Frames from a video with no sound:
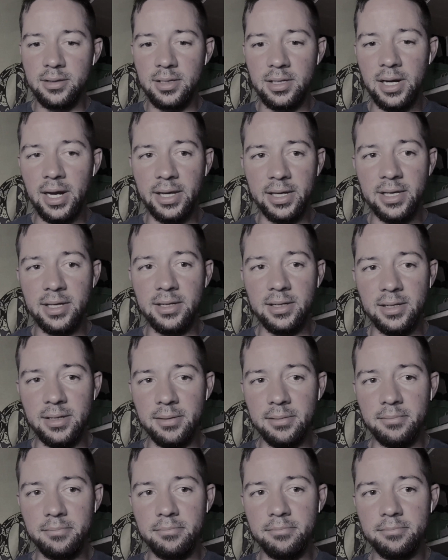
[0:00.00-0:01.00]
that I
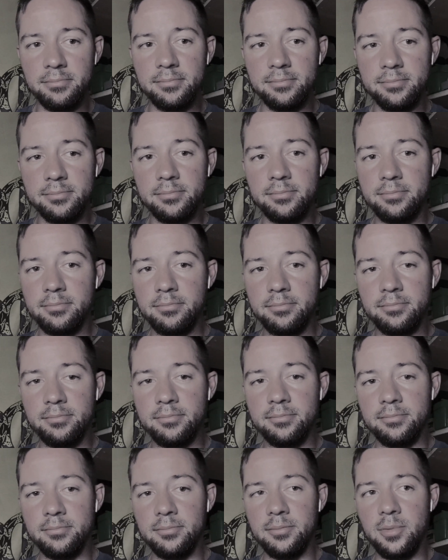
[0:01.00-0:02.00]
can
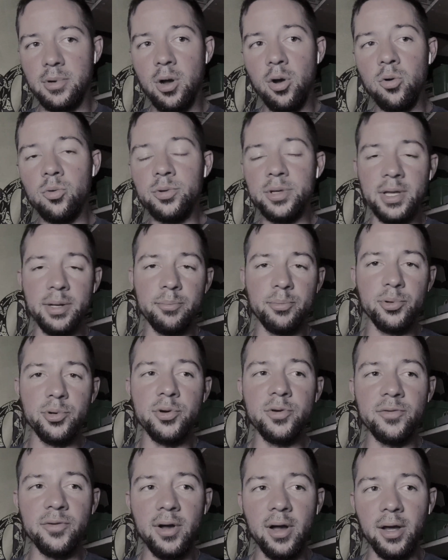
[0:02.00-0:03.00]
only
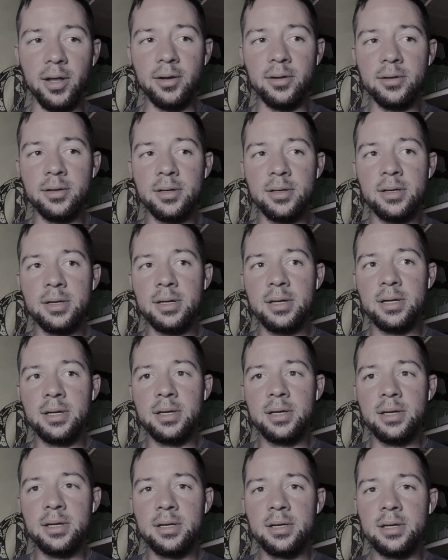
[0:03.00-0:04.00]
improve
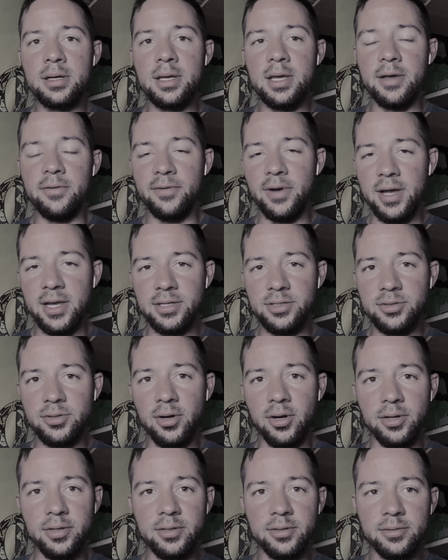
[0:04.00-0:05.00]
on if I
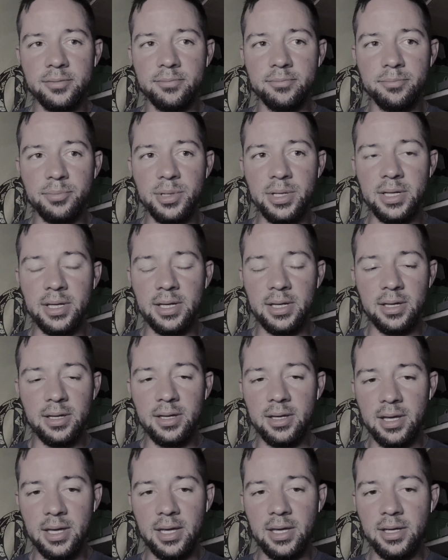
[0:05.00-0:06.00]
start
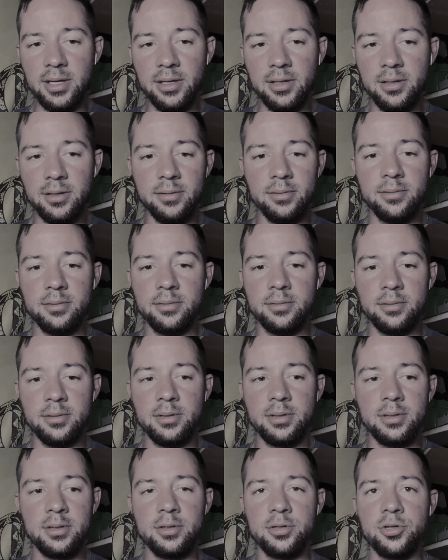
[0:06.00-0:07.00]
being a
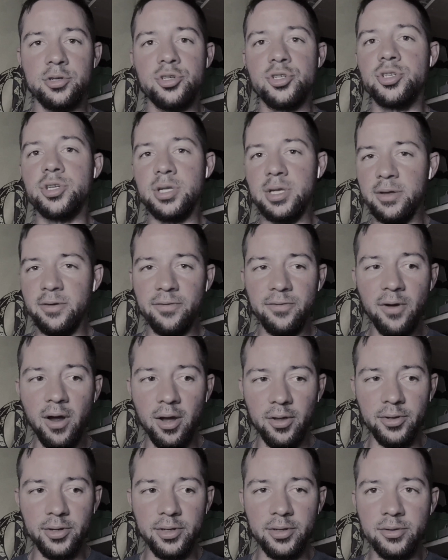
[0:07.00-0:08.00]
shitty
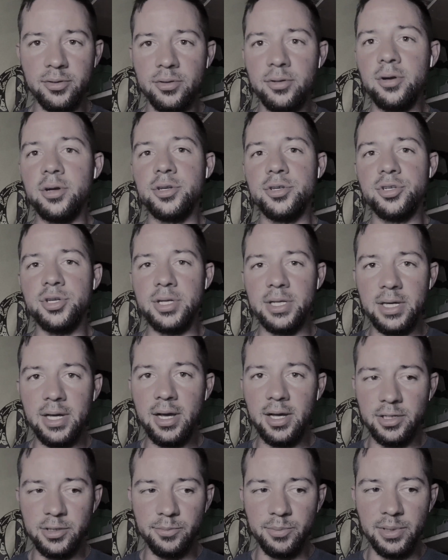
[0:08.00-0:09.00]
father, a shitty
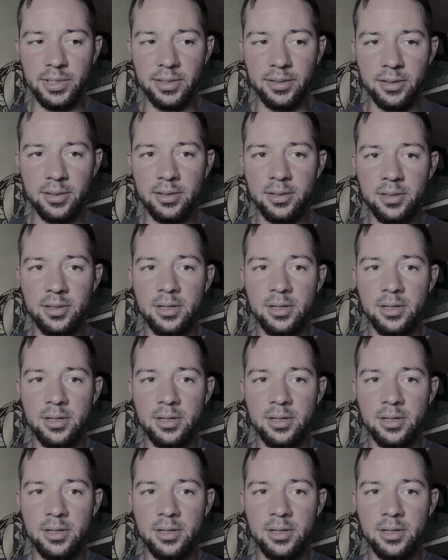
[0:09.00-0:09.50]
husband,